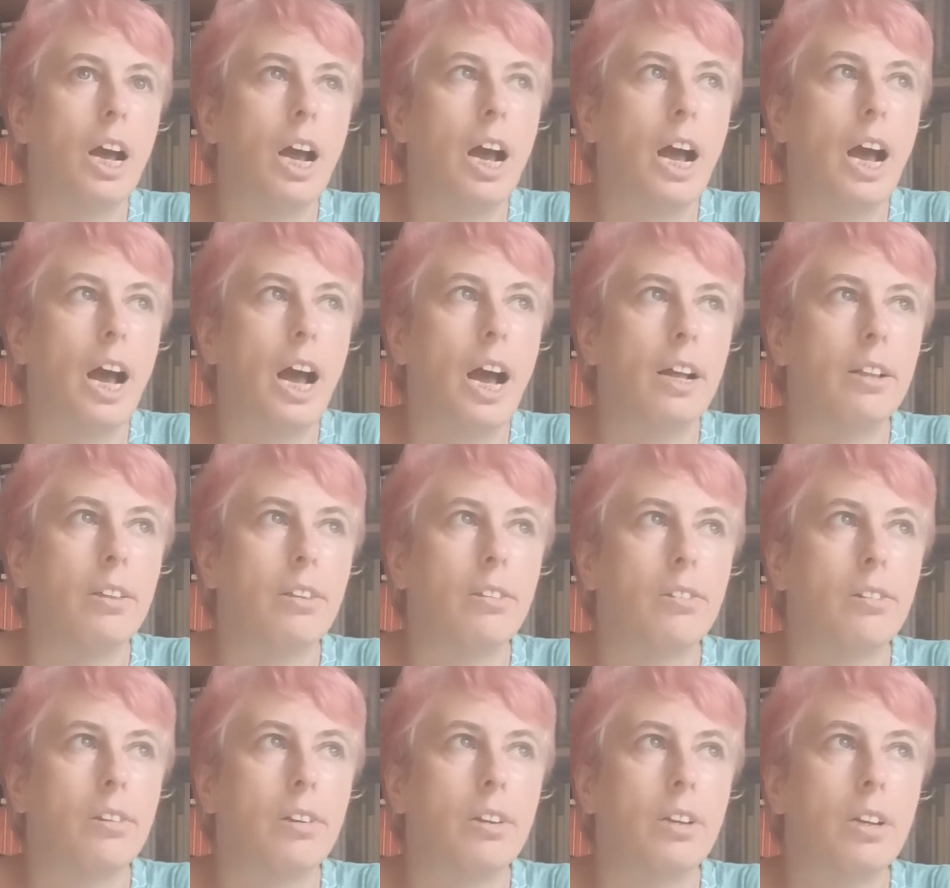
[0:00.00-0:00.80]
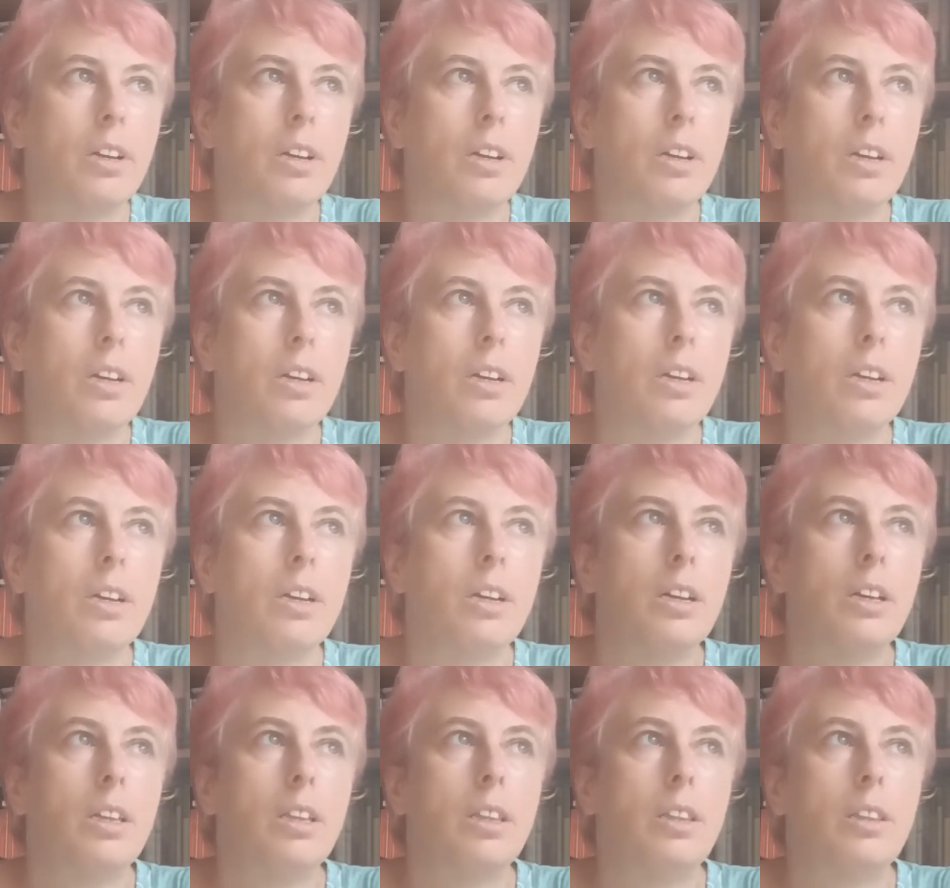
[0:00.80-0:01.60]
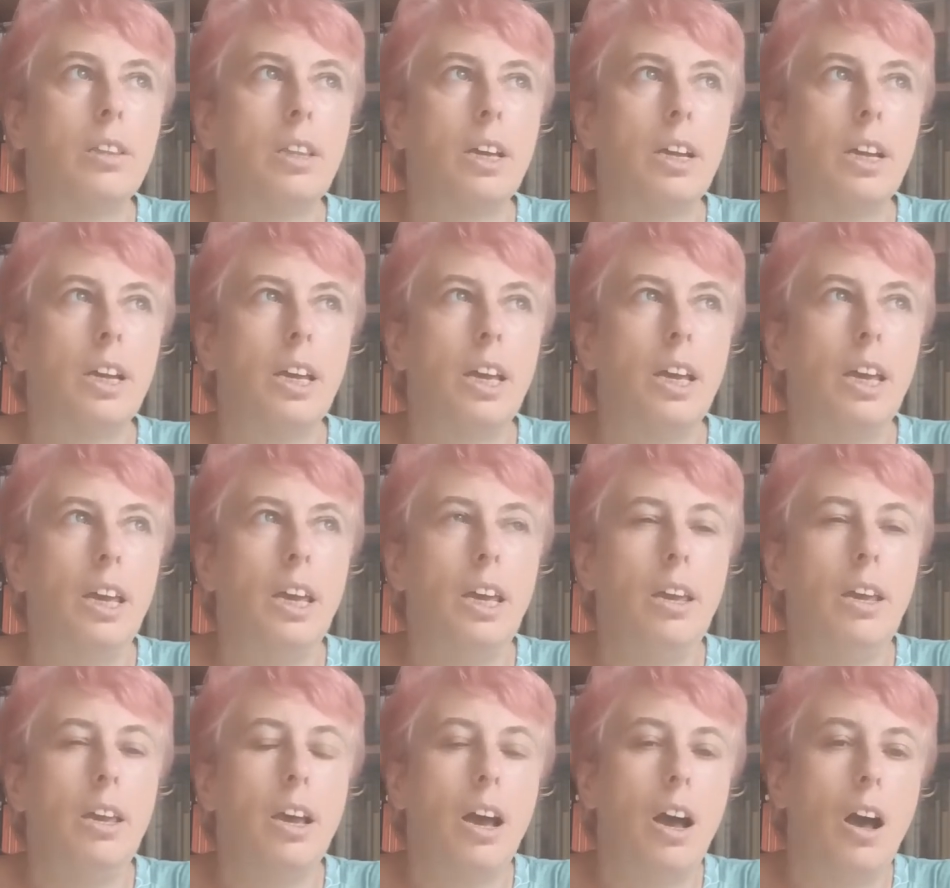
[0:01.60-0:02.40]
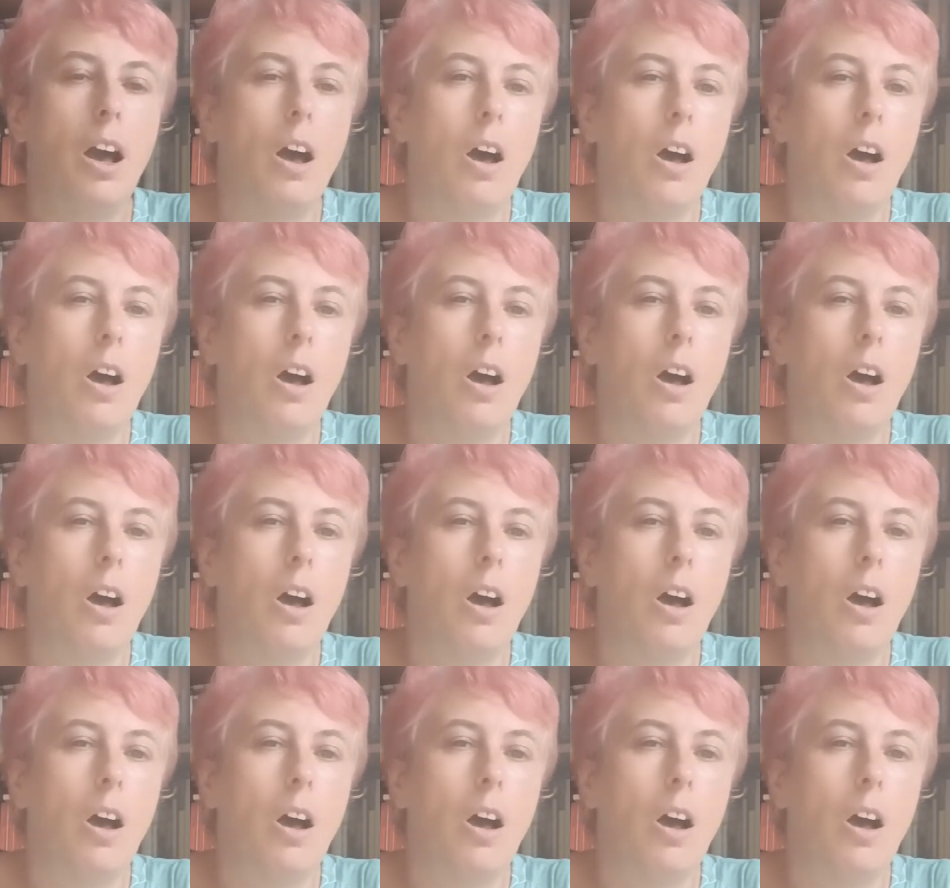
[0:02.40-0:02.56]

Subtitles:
and that he